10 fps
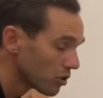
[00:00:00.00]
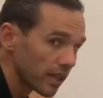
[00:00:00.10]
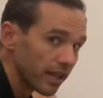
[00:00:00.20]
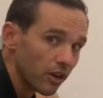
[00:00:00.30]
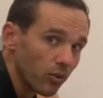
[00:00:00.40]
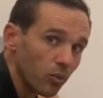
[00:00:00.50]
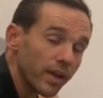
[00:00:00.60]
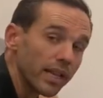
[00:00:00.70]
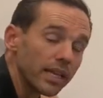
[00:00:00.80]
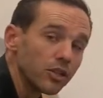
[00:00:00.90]
or later
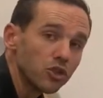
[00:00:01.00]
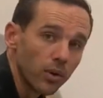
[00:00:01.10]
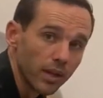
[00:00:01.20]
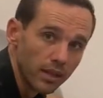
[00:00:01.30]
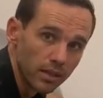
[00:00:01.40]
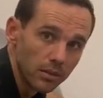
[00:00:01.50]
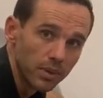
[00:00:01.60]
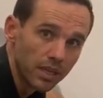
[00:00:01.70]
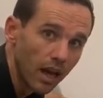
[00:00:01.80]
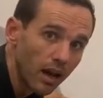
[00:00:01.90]
really enjoy this
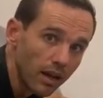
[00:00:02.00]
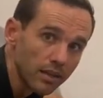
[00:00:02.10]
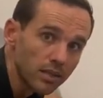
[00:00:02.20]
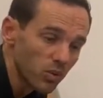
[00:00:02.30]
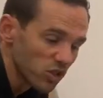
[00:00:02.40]
because